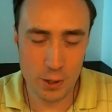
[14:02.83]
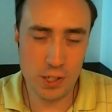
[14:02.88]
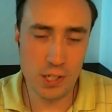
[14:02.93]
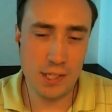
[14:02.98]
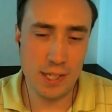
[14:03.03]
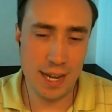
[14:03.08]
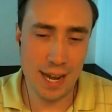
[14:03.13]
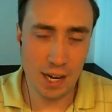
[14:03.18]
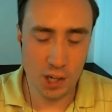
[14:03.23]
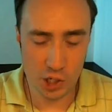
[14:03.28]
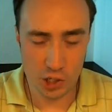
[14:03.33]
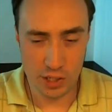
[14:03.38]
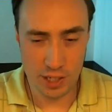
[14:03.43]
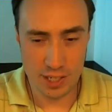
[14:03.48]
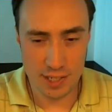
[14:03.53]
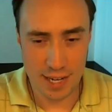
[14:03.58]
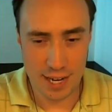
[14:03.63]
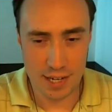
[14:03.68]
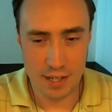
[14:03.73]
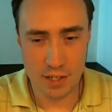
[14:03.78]
Did they actually
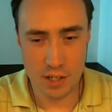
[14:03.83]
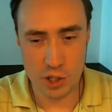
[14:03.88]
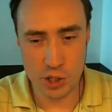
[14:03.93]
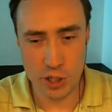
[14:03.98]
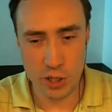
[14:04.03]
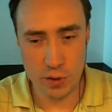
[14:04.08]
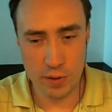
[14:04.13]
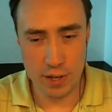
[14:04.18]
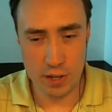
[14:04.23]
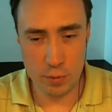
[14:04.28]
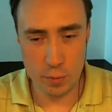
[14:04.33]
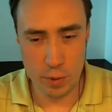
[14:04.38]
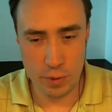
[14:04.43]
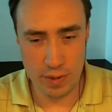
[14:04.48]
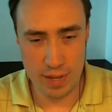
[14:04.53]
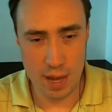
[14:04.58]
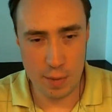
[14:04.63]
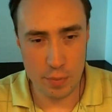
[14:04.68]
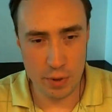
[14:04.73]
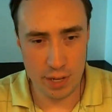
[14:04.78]
intend to share that with
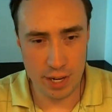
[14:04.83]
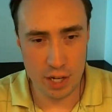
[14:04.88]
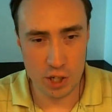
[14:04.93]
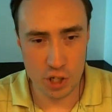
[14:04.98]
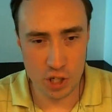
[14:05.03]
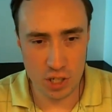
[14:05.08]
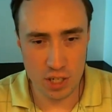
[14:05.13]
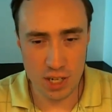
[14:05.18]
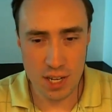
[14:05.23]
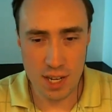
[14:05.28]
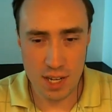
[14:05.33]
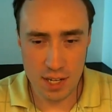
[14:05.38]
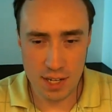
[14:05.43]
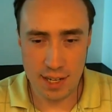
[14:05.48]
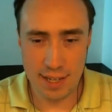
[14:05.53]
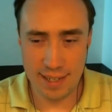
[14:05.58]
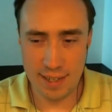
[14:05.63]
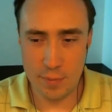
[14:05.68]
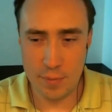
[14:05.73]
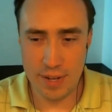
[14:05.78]
the application?
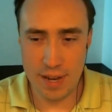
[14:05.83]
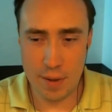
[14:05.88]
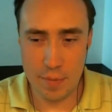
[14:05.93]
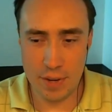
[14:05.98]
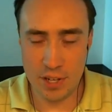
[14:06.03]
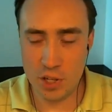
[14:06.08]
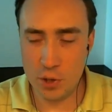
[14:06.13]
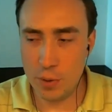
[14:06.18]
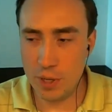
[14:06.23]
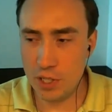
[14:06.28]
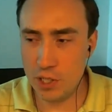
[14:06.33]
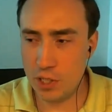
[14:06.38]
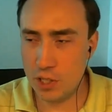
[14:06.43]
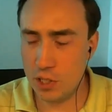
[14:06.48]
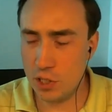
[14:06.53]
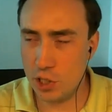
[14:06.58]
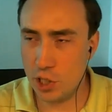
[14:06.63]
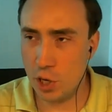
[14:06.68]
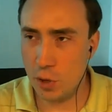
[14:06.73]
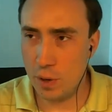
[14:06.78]
It can be ambiguous.
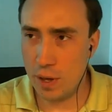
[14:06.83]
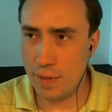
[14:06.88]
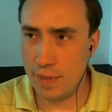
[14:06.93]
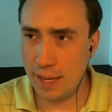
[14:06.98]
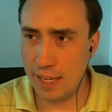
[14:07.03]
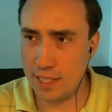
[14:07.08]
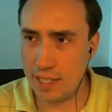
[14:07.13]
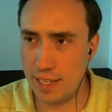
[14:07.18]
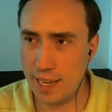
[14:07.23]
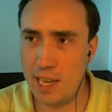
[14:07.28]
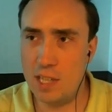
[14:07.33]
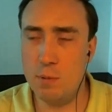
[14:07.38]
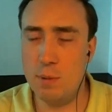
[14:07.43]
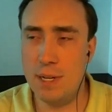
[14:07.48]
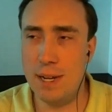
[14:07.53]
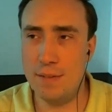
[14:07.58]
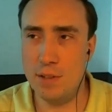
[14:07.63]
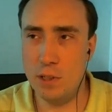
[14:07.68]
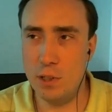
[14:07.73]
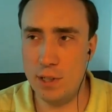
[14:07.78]
So I think it's a case we'd
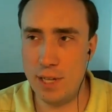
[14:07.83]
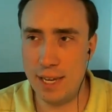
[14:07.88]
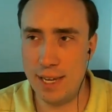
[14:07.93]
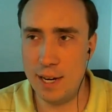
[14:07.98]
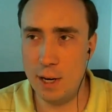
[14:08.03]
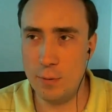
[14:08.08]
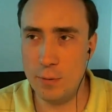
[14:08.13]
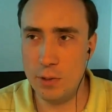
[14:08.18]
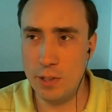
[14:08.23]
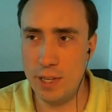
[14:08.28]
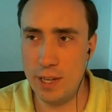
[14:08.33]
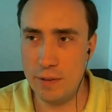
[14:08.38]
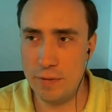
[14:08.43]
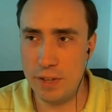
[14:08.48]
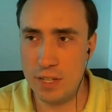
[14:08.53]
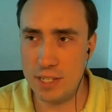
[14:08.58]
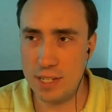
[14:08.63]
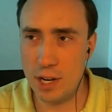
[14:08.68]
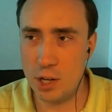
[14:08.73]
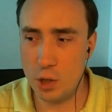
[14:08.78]
have to look at carefully if
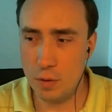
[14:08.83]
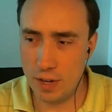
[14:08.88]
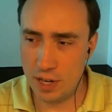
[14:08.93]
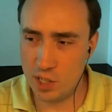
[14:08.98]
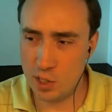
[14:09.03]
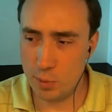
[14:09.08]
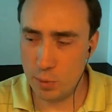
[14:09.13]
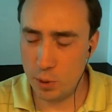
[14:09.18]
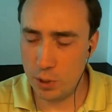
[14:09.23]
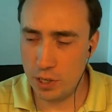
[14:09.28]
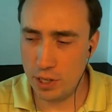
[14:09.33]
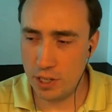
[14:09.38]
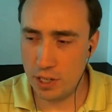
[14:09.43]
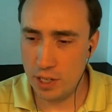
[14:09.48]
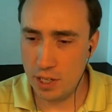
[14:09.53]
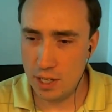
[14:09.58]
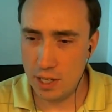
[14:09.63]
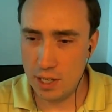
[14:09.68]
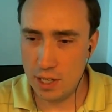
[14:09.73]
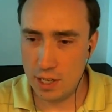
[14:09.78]
it's not already supported.
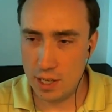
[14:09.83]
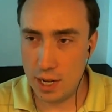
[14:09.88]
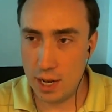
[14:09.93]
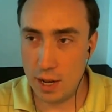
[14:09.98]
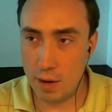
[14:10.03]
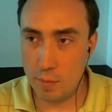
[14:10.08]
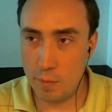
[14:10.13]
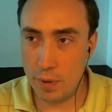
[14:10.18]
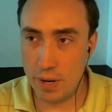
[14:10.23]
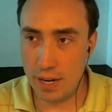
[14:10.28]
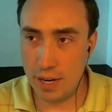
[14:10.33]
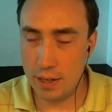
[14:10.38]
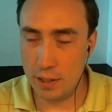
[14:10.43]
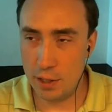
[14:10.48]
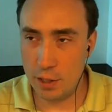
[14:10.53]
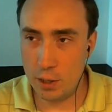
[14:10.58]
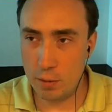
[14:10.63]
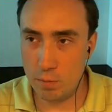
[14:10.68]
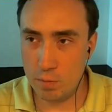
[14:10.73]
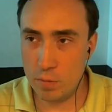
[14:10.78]
Um, but
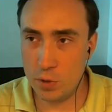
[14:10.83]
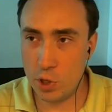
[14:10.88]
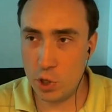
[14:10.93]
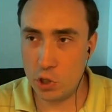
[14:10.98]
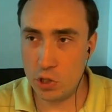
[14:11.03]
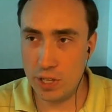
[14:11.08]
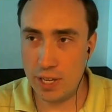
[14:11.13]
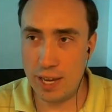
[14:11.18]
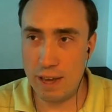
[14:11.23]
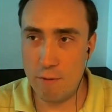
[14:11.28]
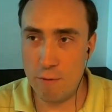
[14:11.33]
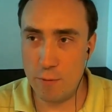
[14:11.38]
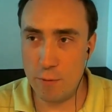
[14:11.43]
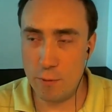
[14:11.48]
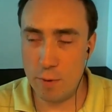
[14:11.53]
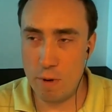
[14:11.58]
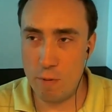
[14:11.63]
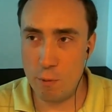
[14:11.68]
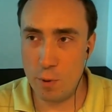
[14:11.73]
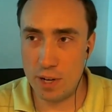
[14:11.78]
you know, certainly if,
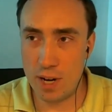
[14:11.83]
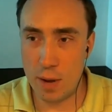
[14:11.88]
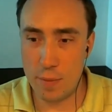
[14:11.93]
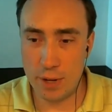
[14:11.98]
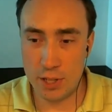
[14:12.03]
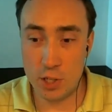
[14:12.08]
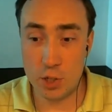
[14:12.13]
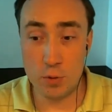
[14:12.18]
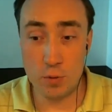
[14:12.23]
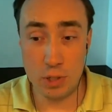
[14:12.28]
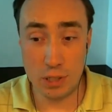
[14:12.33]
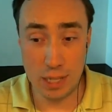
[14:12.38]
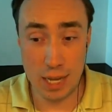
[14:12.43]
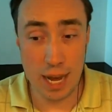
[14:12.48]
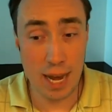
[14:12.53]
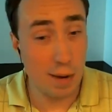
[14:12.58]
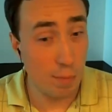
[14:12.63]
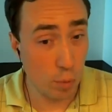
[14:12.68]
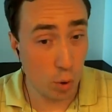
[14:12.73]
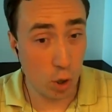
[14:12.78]
if we're coming to
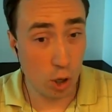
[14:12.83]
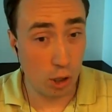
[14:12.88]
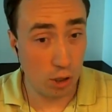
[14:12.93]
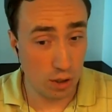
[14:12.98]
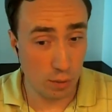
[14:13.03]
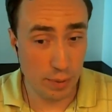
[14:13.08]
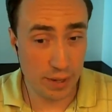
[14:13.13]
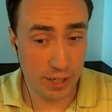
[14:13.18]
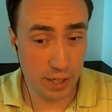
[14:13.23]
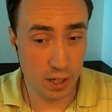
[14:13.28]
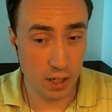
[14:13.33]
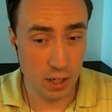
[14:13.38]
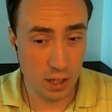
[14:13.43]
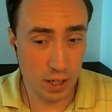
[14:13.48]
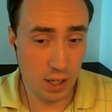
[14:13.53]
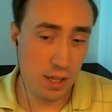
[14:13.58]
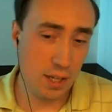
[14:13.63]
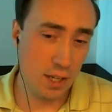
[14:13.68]
rely more on the picker